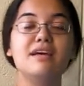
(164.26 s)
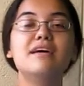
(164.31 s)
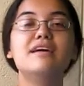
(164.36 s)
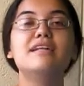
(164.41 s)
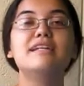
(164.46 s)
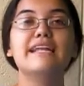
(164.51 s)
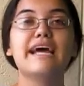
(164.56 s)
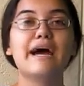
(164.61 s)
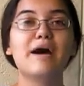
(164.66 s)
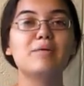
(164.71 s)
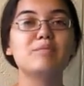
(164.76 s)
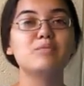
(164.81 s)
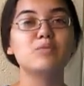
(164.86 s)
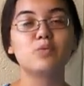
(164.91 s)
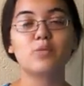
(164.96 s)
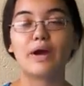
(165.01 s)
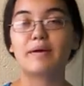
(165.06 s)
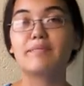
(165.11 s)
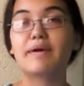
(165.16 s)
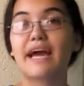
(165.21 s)
Now,
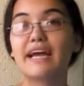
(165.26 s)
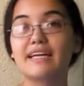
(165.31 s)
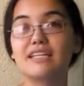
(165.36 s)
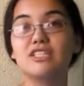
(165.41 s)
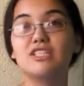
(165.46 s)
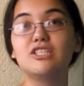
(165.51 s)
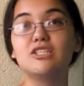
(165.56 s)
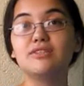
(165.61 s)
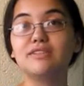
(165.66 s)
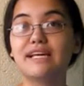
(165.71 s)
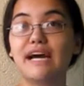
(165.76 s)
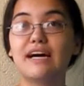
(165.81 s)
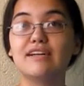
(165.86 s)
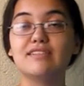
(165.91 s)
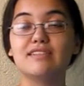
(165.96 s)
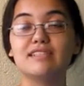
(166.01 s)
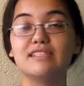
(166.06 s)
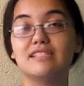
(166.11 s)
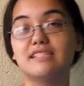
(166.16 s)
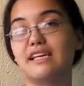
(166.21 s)
way back in
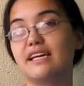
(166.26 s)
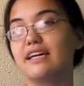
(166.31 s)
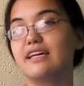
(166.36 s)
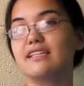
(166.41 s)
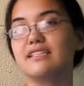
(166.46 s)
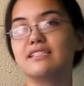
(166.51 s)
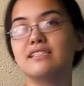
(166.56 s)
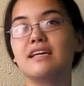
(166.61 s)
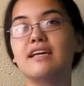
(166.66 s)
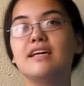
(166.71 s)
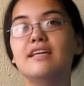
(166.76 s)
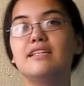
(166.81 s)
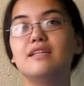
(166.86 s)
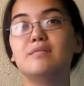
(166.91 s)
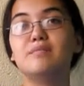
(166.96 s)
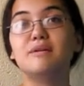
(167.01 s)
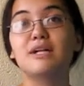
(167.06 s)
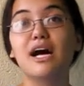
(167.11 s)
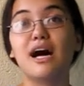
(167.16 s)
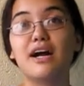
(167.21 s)
2006, the
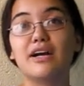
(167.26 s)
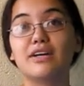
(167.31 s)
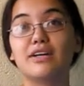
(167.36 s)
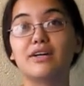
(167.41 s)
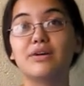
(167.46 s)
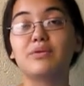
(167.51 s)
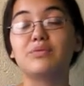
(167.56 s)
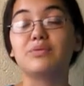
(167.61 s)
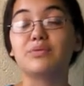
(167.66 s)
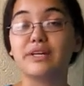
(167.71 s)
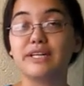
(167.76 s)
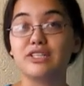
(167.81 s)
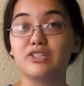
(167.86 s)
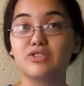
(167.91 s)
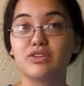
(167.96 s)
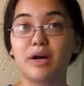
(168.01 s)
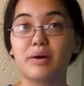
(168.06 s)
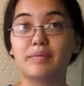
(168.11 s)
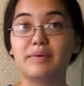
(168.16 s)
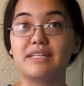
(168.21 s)
blogger Ree
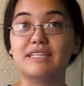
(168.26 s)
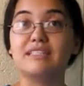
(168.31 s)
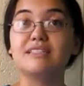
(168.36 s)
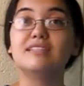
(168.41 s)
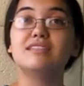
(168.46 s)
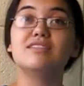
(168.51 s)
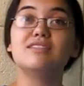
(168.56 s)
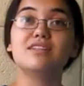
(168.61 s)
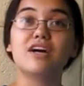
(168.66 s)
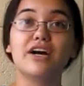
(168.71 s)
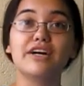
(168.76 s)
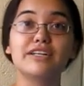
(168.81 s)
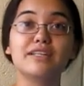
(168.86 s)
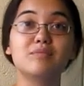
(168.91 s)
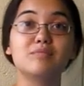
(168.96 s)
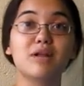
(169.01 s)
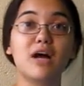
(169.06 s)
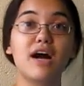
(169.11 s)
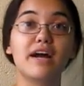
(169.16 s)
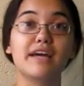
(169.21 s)
Drummond
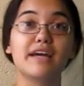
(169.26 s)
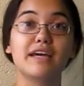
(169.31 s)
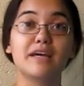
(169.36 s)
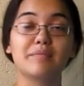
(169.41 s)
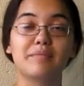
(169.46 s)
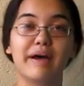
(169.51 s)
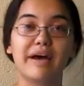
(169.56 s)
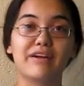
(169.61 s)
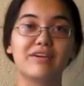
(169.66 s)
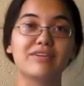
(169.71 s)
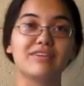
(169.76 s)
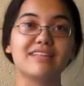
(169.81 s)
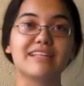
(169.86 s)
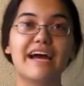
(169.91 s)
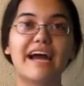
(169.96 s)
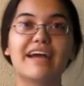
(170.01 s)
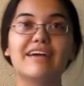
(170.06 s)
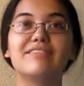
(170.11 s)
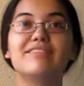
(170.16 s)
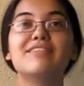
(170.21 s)
started blogging about her
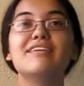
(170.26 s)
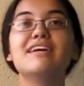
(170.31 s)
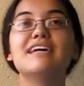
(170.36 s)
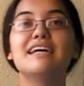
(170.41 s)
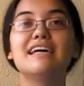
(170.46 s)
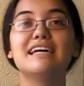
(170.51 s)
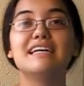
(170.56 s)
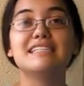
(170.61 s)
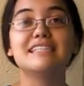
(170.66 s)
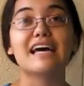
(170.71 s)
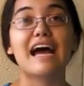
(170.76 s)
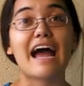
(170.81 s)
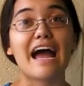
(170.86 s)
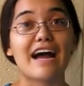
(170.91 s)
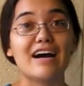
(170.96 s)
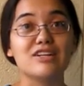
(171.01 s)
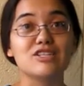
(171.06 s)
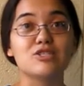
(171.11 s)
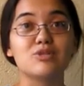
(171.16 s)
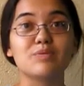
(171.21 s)
life as a
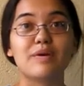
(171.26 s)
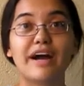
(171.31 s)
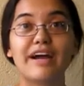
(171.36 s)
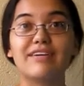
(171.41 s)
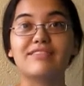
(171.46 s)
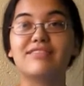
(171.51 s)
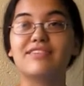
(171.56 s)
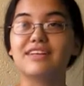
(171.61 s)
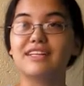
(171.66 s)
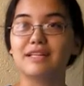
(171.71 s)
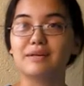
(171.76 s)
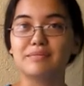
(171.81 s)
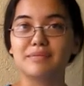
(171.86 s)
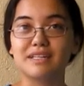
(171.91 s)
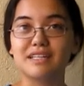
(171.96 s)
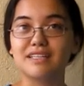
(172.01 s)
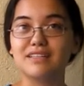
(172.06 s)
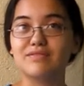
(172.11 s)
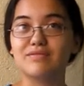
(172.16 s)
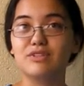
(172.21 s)
housewife in the
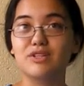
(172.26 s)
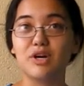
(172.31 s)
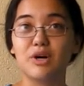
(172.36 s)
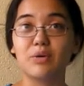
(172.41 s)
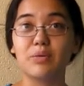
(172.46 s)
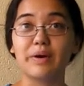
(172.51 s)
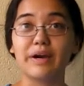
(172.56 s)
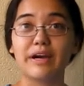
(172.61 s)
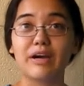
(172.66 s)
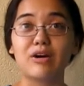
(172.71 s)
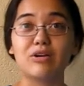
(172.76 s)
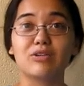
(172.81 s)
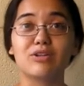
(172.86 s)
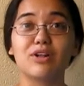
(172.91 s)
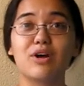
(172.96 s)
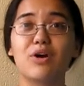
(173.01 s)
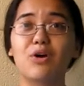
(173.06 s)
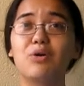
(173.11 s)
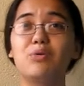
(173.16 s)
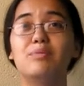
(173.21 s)
middle of nowhere,
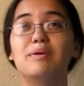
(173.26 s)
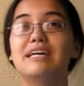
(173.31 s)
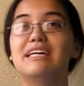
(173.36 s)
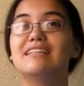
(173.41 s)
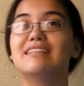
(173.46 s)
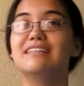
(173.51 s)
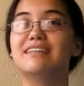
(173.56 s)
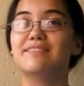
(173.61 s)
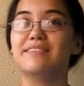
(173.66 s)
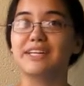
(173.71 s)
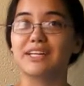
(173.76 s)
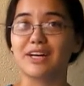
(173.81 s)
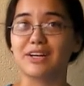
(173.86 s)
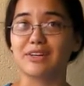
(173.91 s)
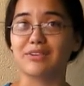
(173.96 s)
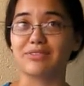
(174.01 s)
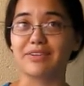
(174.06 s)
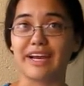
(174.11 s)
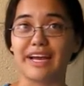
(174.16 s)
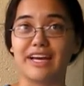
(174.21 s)
Oklahoma, living on
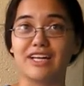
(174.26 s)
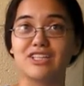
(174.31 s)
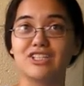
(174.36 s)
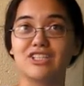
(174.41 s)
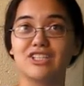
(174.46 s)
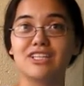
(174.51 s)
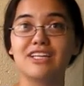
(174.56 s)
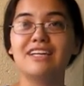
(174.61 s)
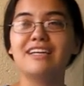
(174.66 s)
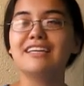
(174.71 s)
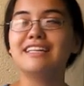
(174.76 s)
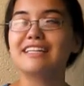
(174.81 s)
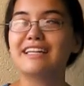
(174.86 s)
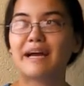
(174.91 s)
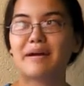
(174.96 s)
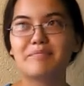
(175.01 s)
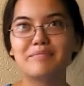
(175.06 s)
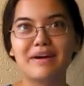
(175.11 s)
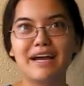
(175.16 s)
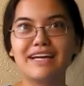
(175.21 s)
a ranch.
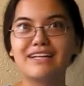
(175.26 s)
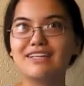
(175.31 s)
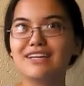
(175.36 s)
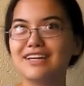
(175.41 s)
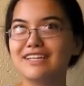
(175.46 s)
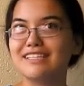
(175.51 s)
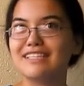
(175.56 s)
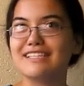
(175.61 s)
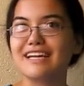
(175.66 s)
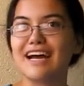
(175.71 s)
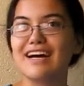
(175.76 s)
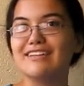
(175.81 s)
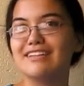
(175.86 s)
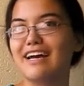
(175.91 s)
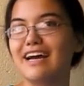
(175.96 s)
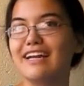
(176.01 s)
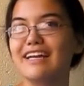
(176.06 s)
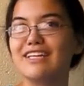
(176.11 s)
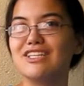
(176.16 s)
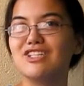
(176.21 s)
That might not sound
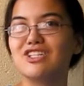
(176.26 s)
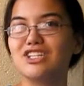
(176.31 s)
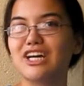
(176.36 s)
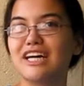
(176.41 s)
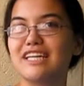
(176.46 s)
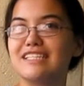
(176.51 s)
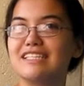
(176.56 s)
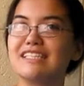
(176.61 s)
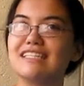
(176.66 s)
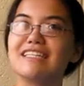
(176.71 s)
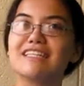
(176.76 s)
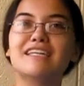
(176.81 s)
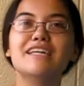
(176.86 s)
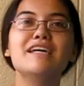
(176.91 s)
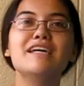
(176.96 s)
that interesting,